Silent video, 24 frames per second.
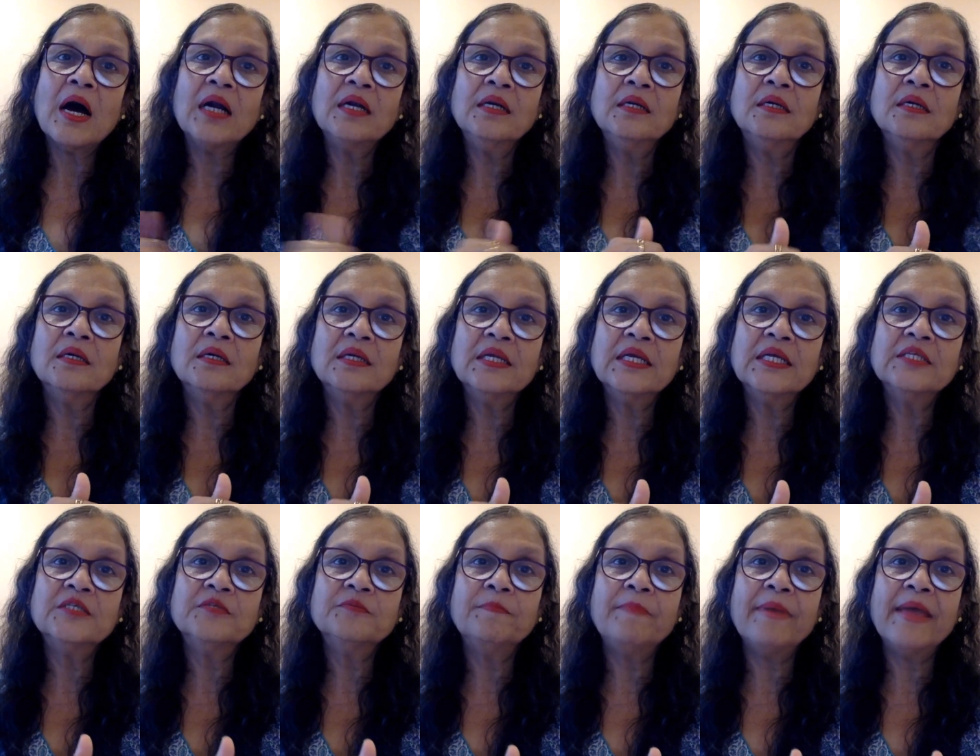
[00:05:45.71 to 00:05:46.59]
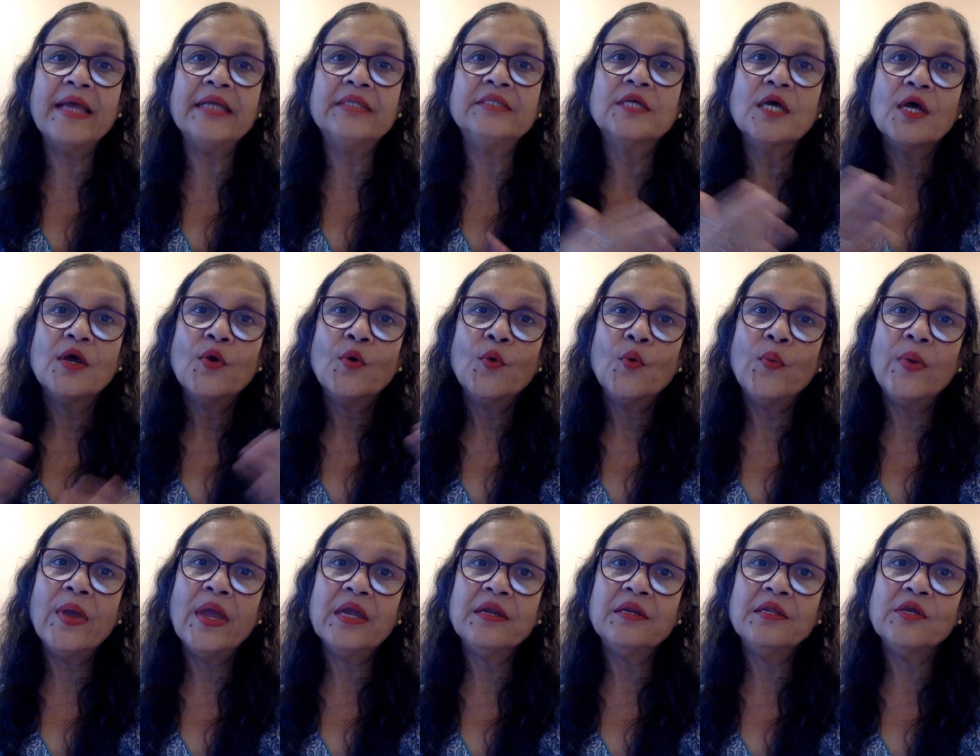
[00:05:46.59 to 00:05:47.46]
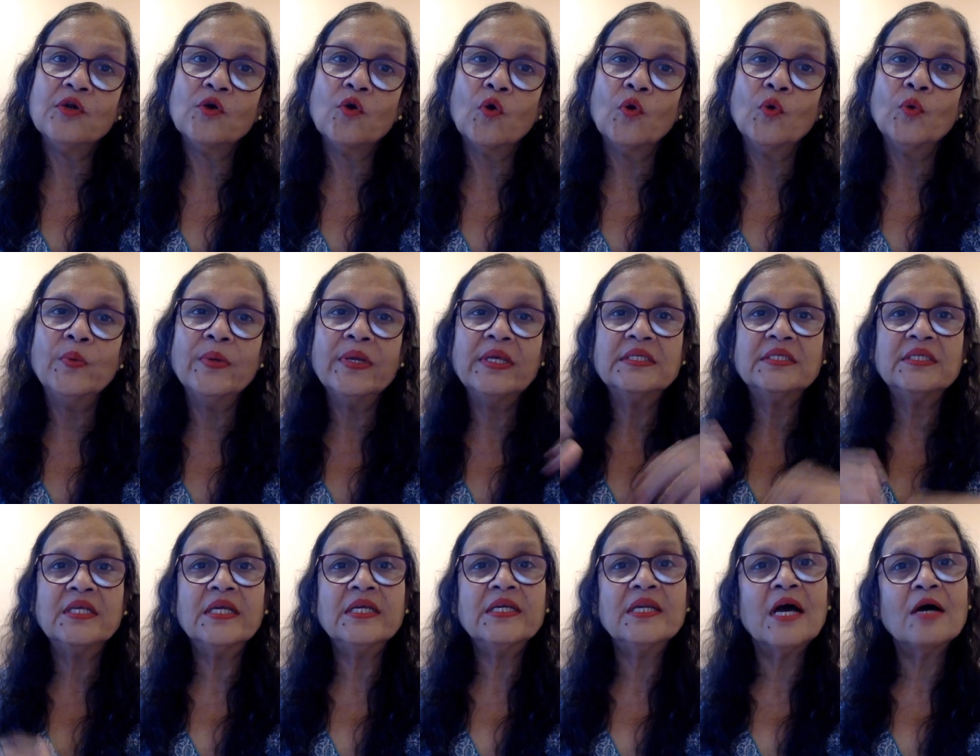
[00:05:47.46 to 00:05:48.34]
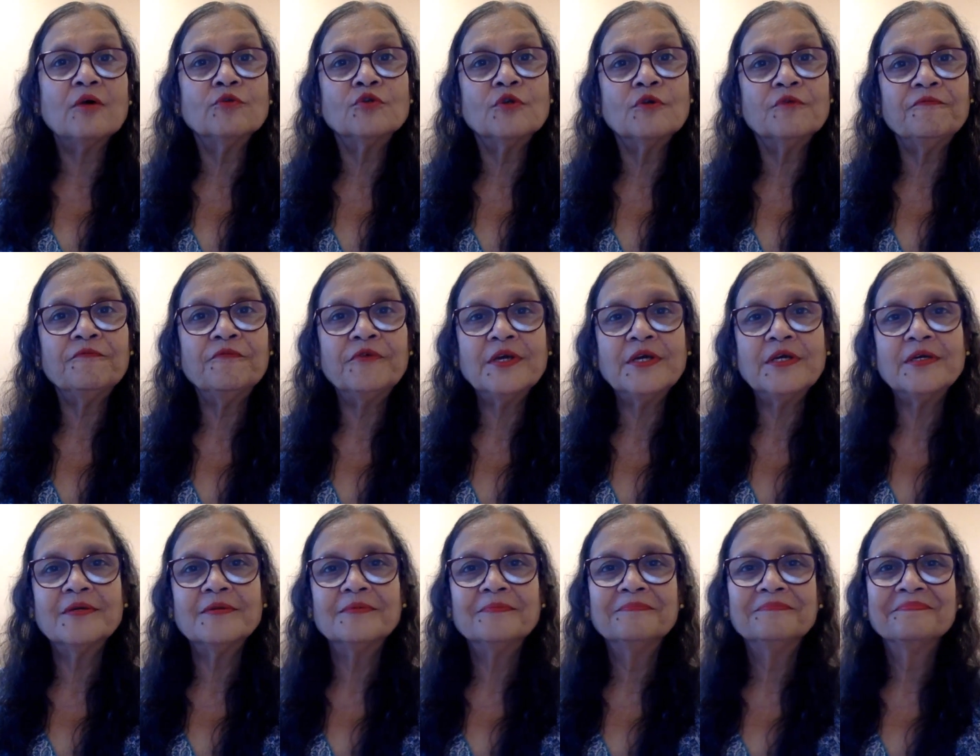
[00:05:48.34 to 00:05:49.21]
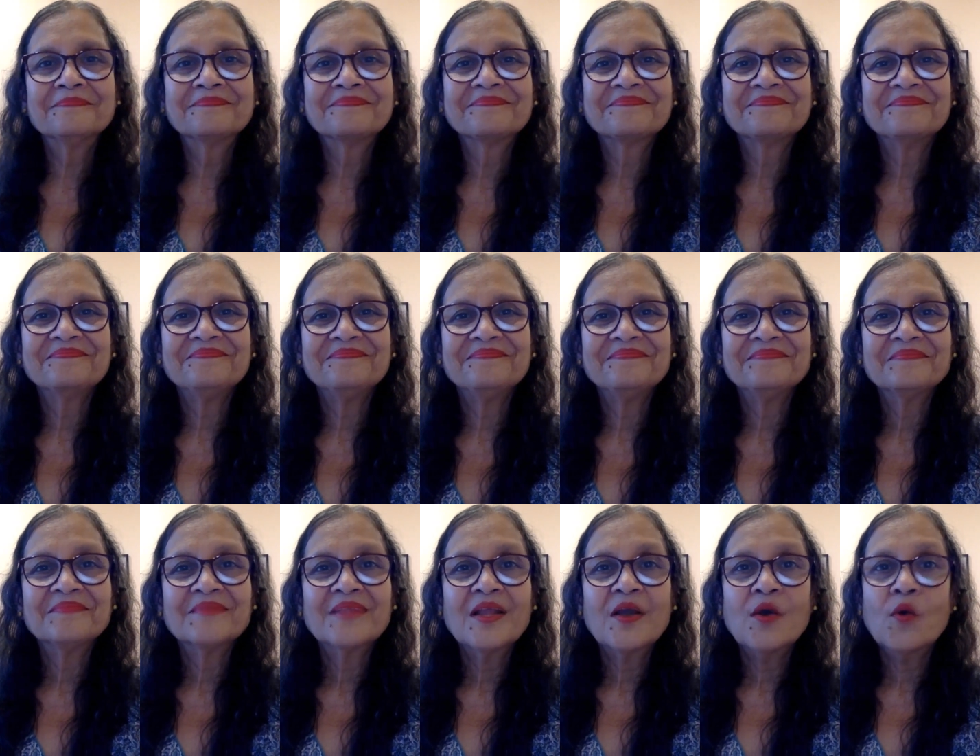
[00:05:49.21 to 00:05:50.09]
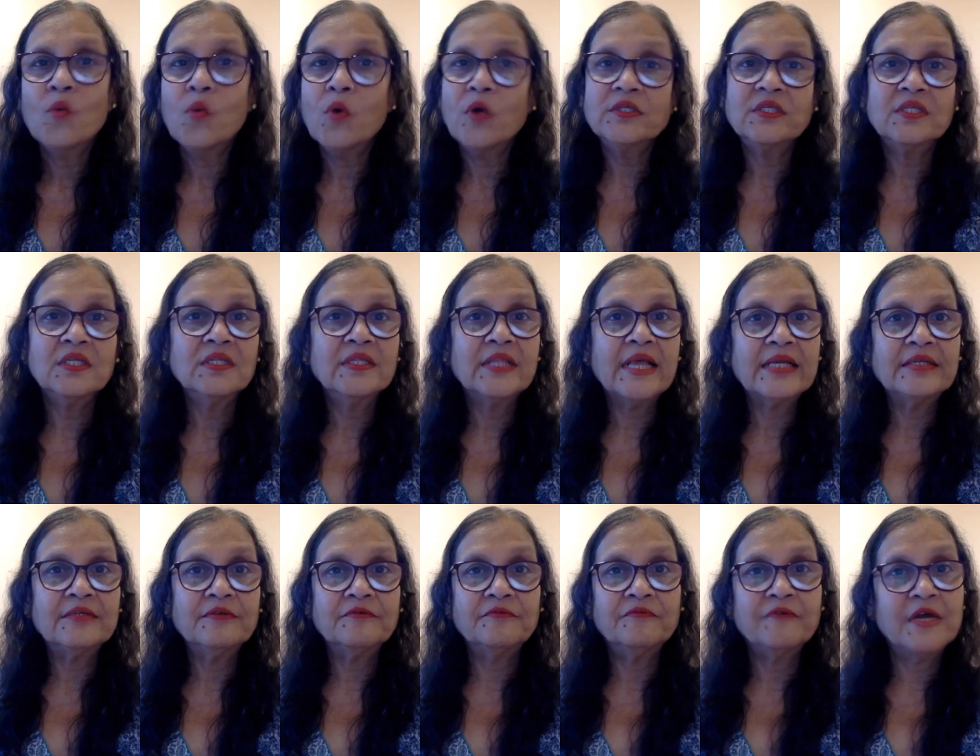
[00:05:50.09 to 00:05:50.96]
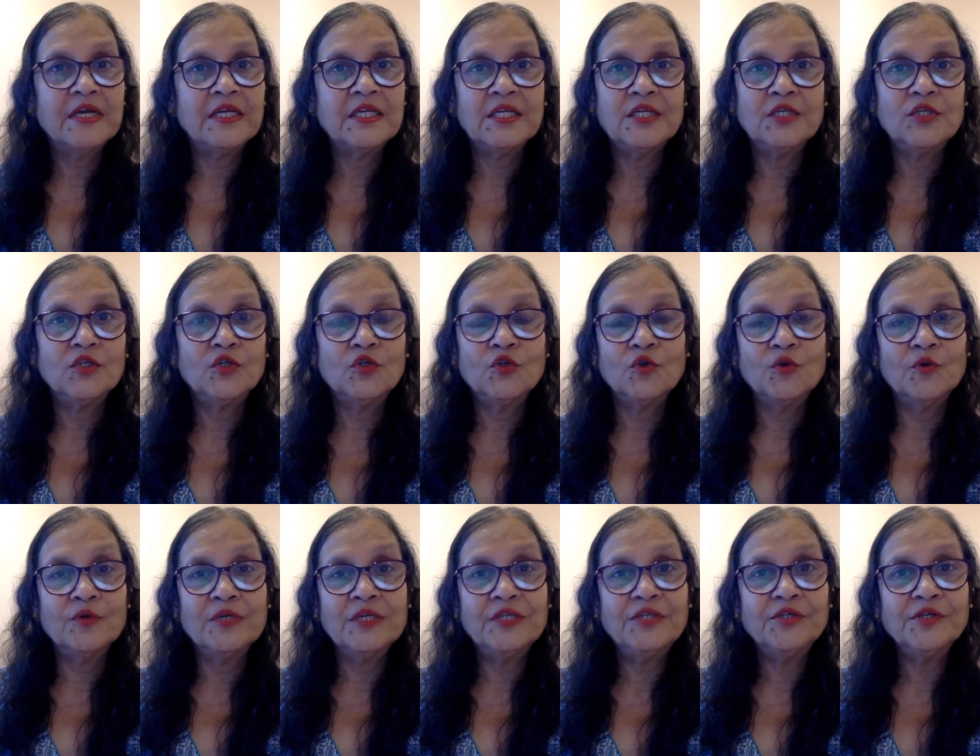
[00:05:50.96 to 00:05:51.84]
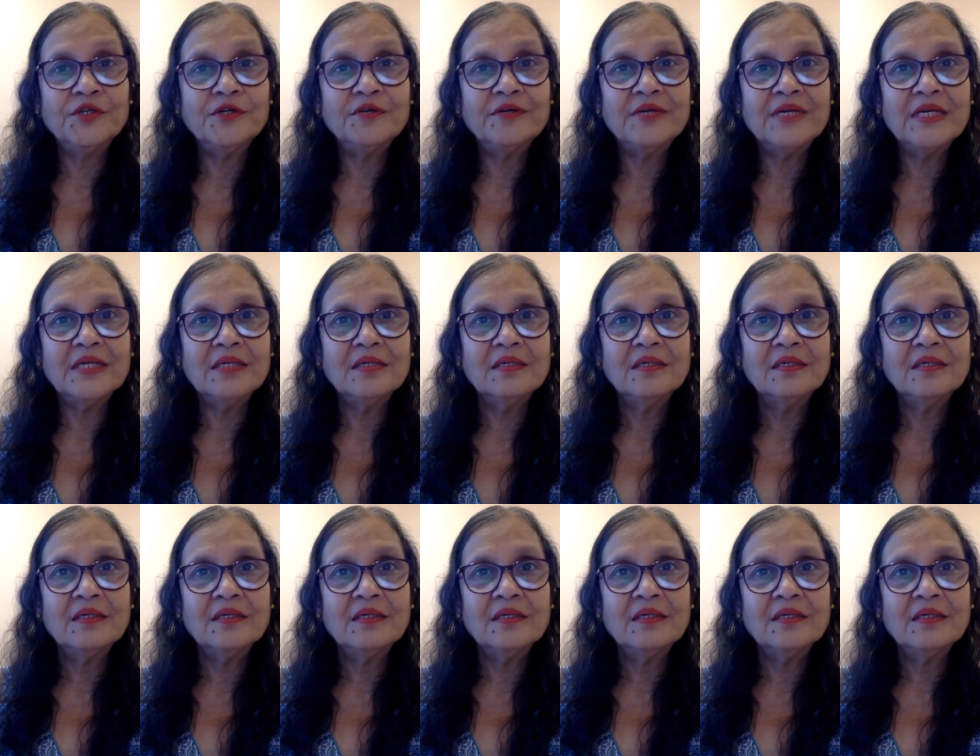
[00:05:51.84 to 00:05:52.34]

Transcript: under his bed, where he always hid out of fear. Wasn't that a funny story, children?